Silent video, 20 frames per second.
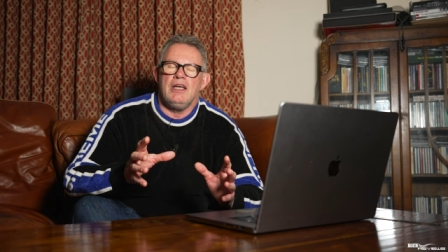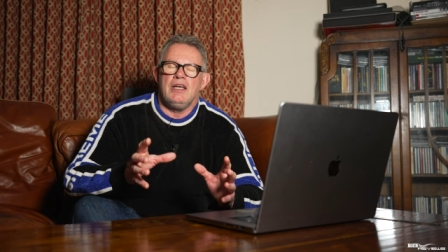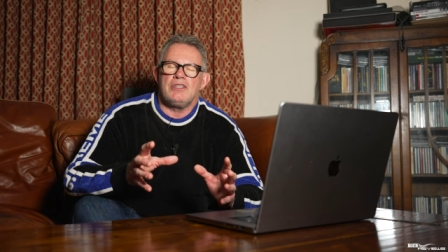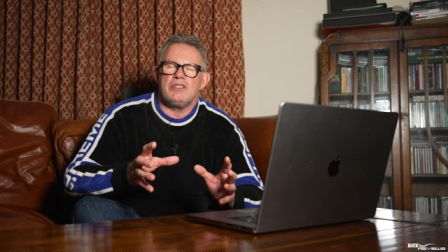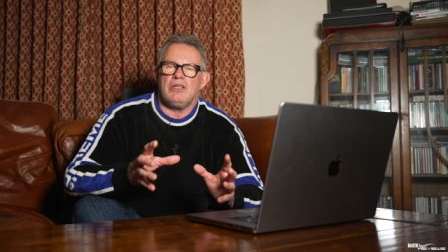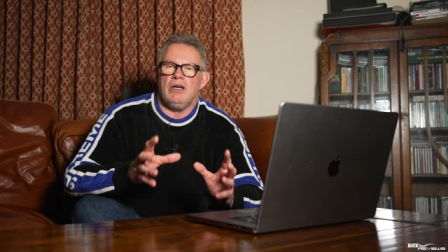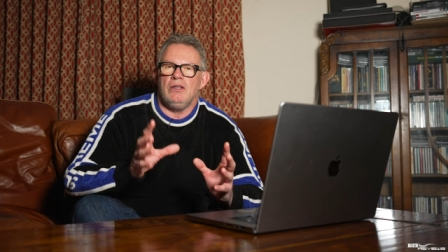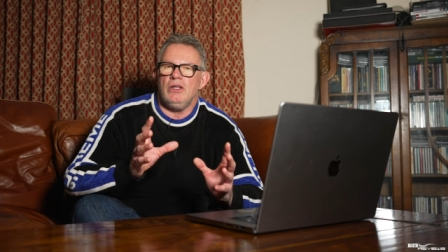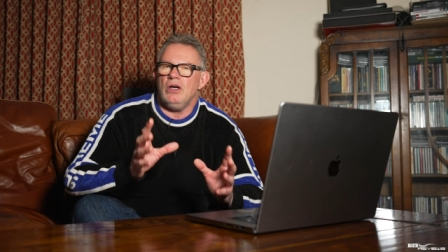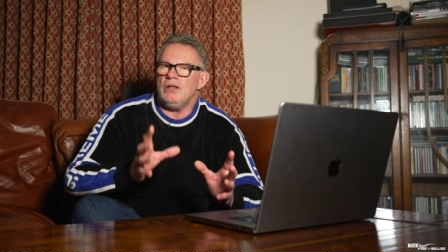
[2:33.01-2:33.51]

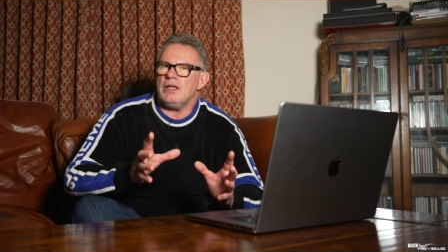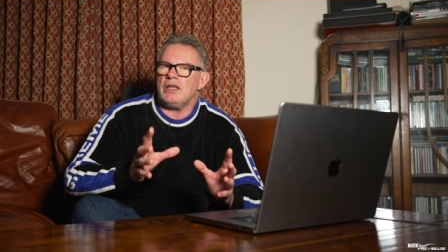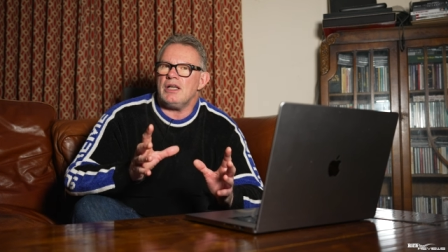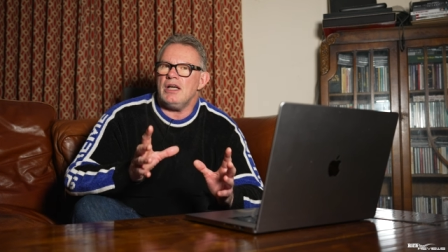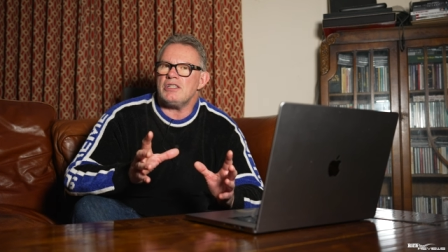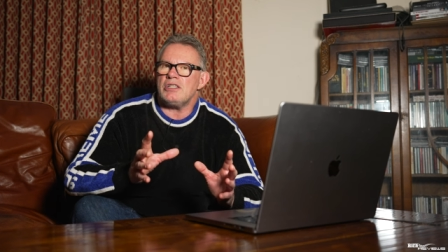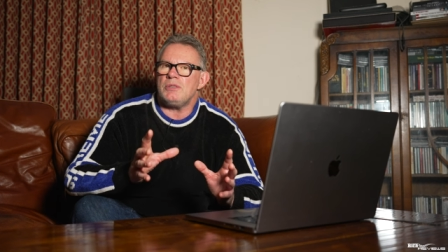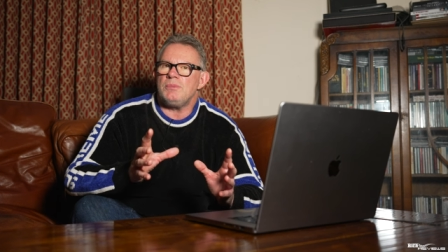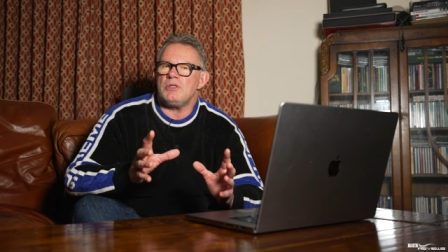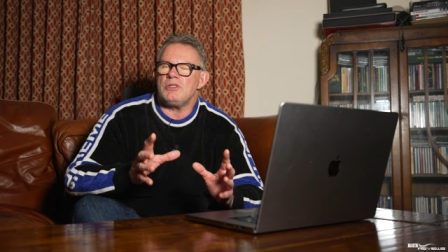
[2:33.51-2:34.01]
So a lot of
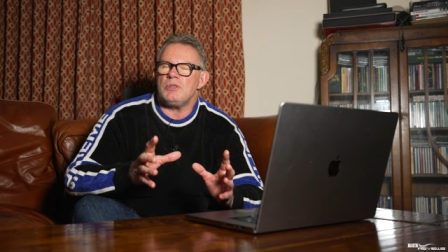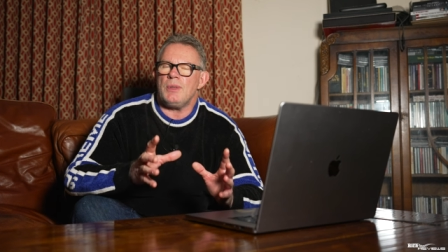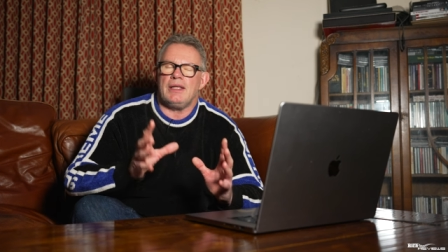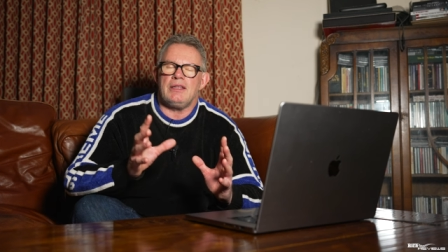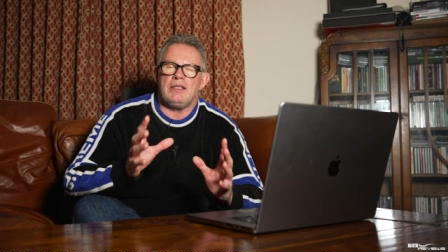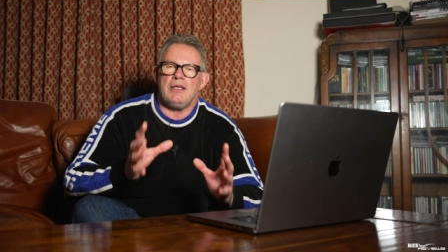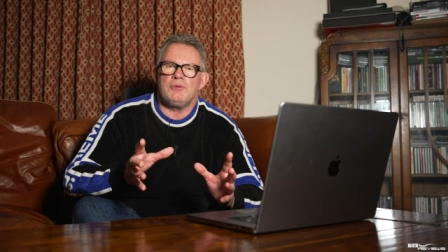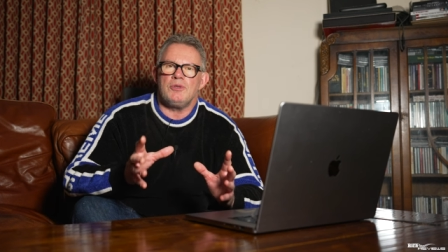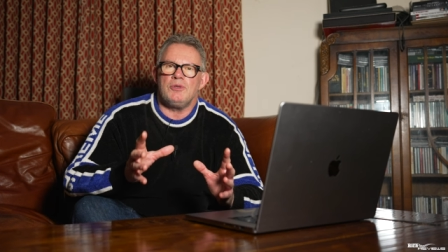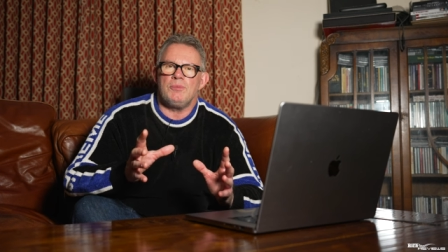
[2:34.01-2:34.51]
customers who had
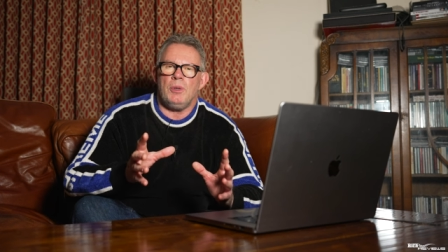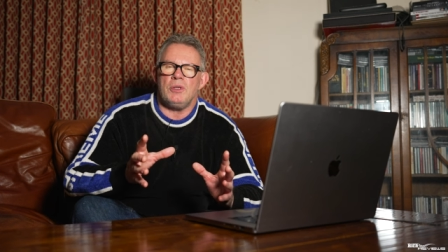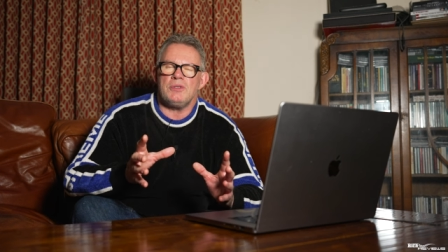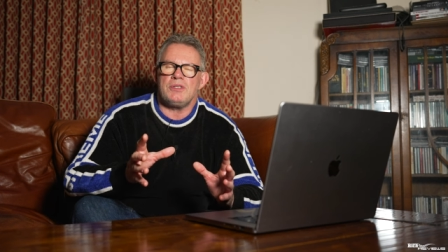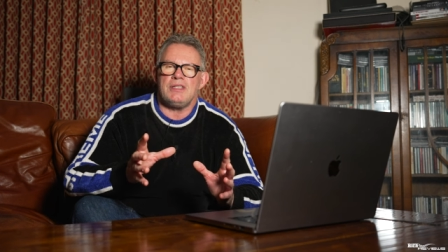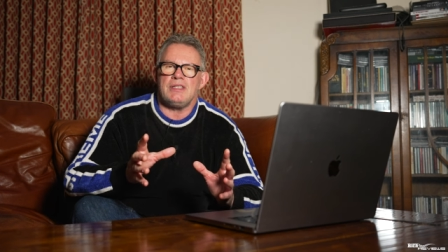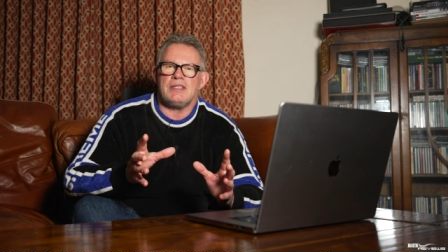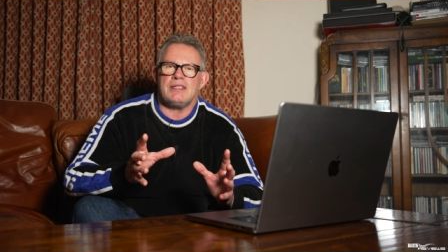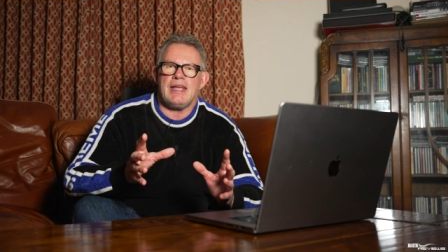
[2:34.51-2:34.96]
their deposits